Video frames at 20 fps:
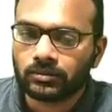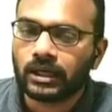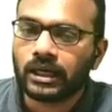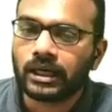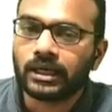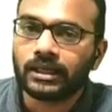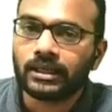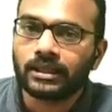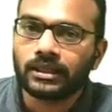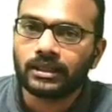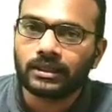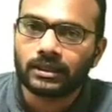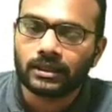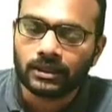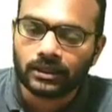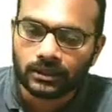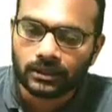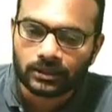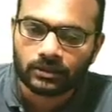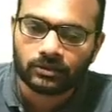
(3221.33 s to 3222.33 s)
I
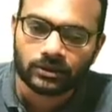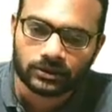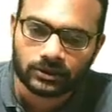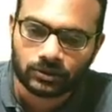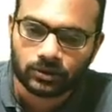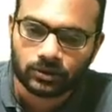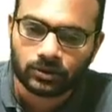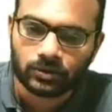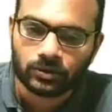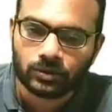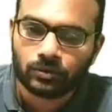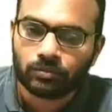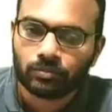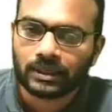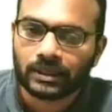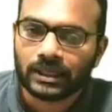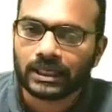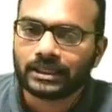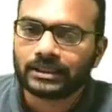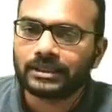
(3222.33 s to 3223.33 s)
request you to
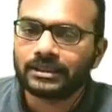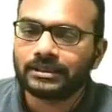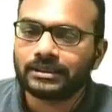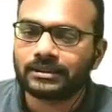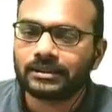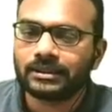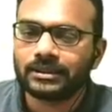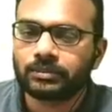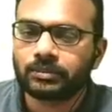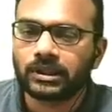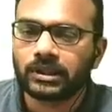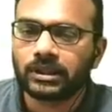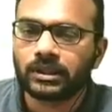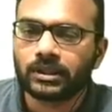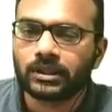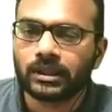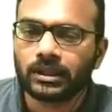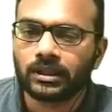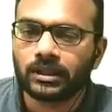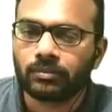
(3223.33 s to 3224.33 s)
practice this
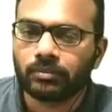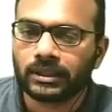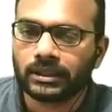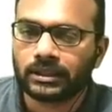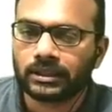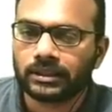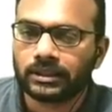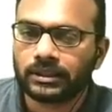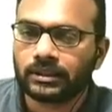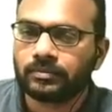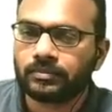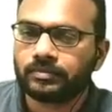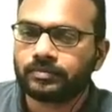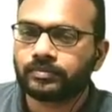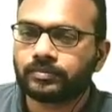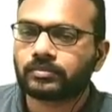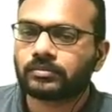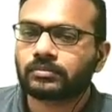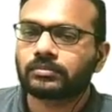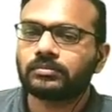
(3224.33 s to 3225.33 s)
particular method.
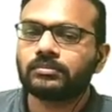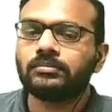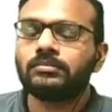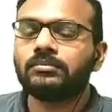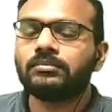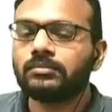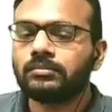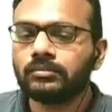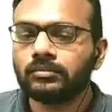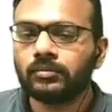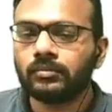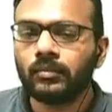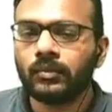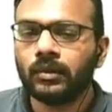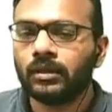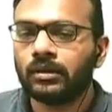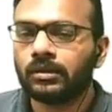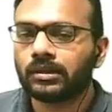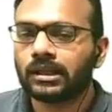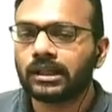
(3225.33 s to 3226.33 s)

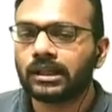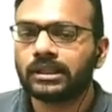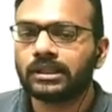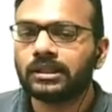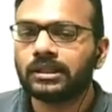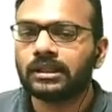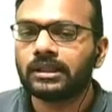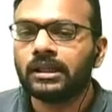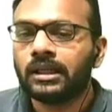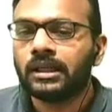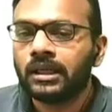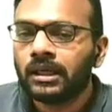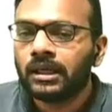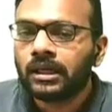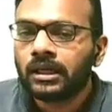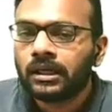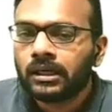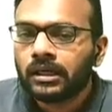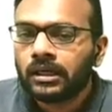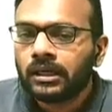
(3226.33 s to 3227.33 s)
All right.
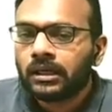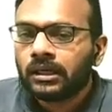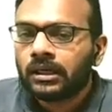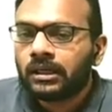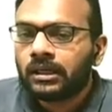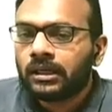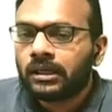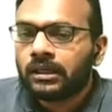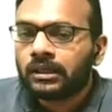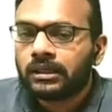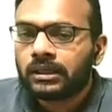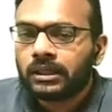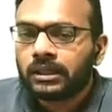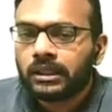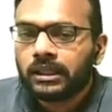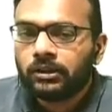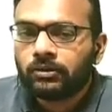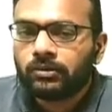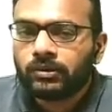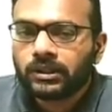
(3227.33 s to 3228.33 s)
The
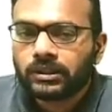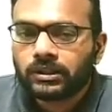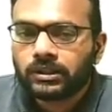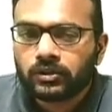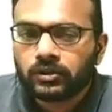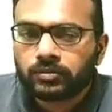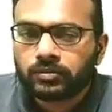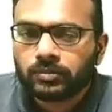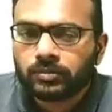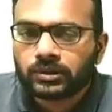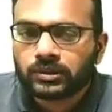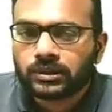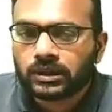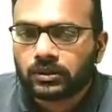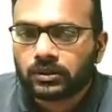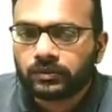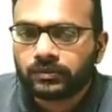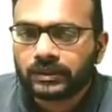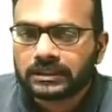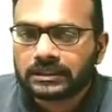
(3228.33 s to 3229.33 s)
equation of motion
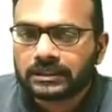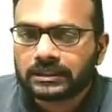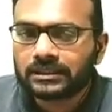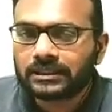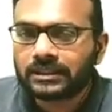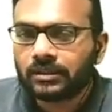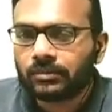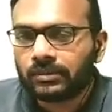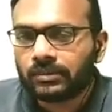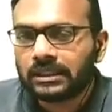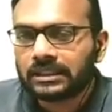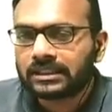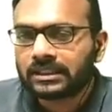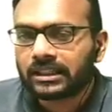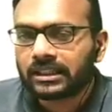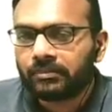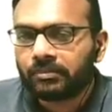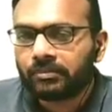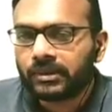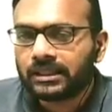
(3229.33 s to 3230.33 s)
of a system
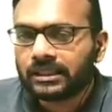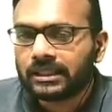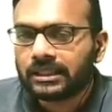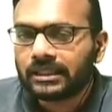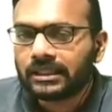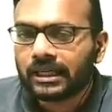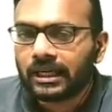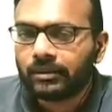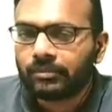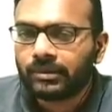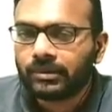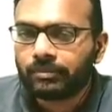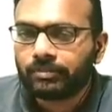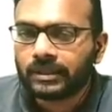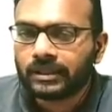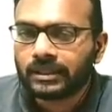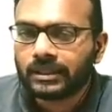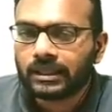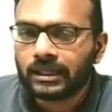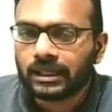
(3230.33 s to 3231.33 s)
described by the
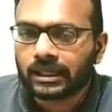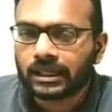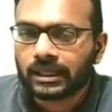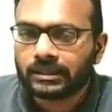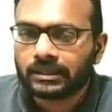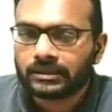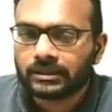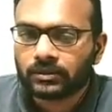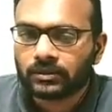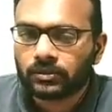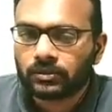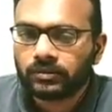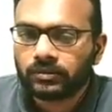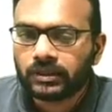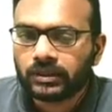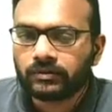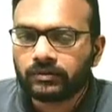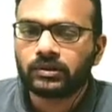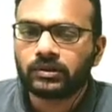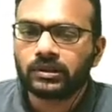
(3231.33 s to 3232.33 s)
time-dependent Lagrangian. Oh, we
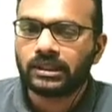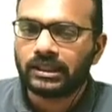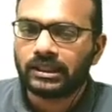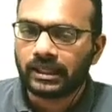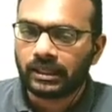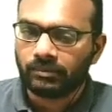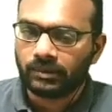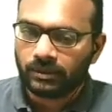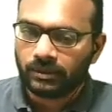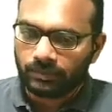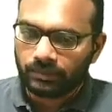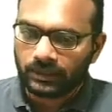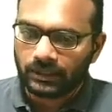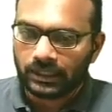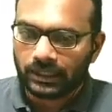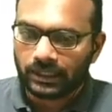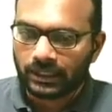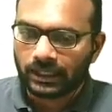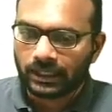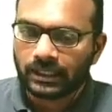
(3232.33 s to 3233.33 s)
have got a time-dependent
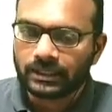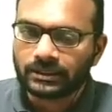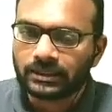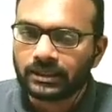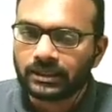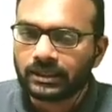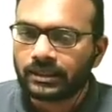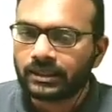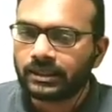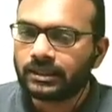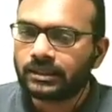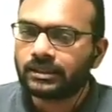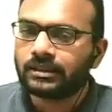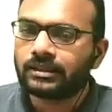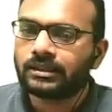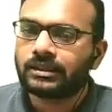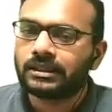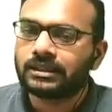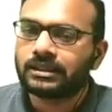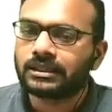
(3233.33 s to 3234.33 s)
Lagrangian here.
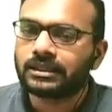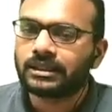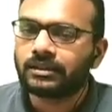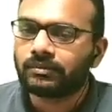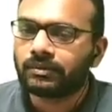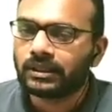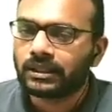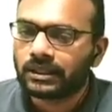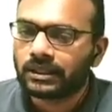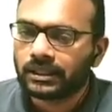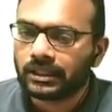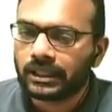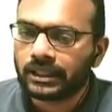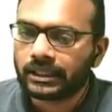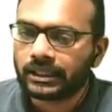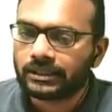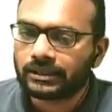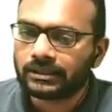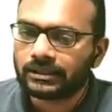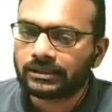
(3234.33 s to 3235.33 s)
It's given
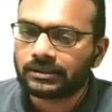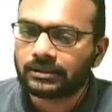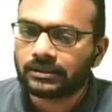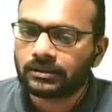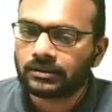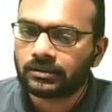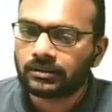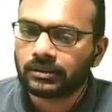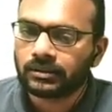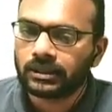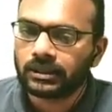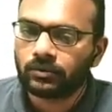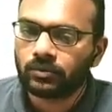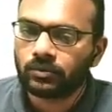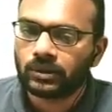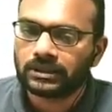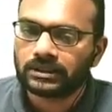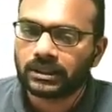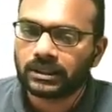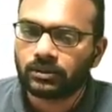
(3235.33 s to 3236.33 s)
like this. Right?
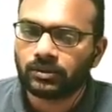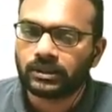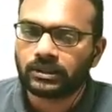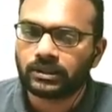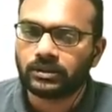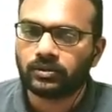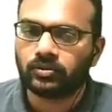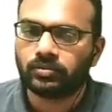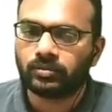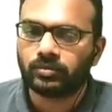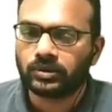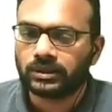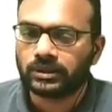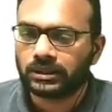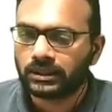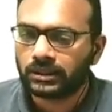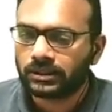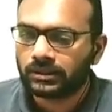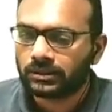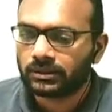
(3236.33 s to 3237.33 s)
What's the equation of motion?
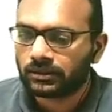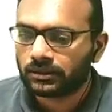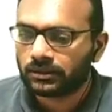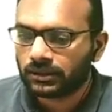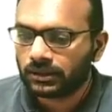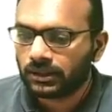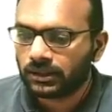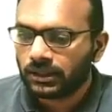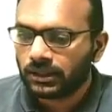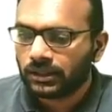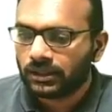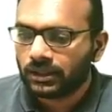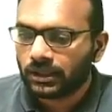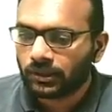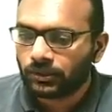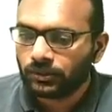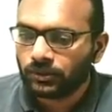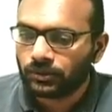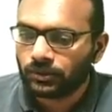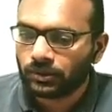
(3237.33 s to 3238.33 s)
Now
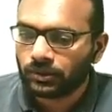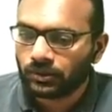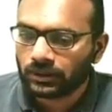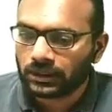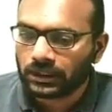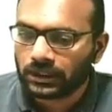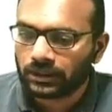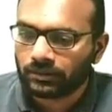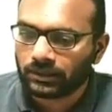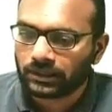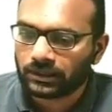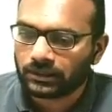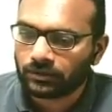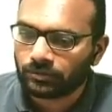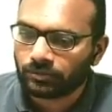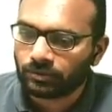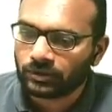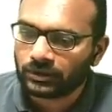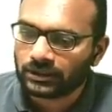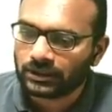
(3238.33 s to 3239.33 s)
you know the equation
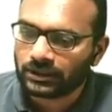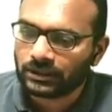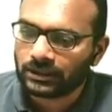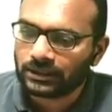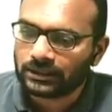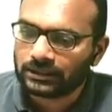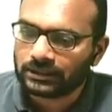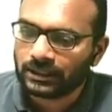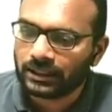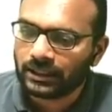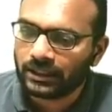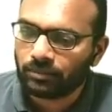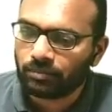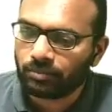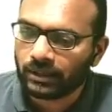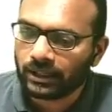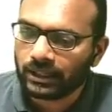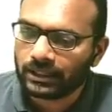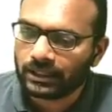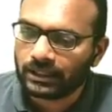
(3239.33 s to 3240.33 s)
of motion. It's d
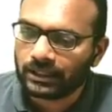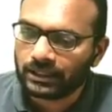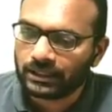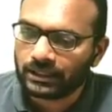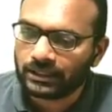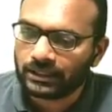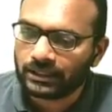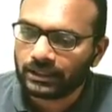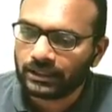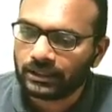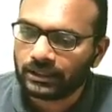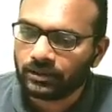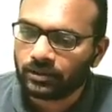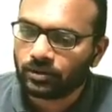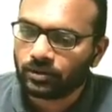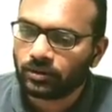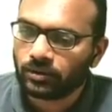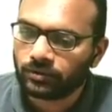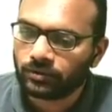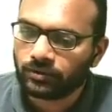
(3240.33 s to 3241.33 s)
by dt
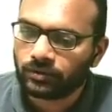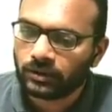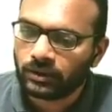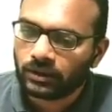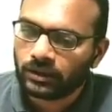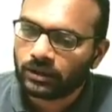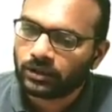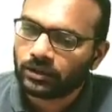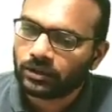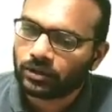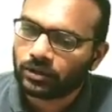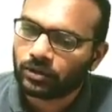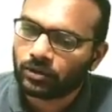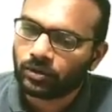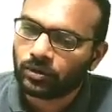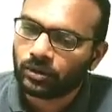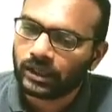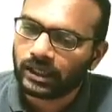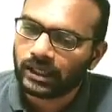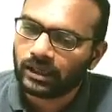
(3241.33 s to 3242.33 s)
of
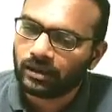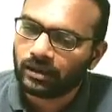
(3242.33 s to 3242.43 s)
dou L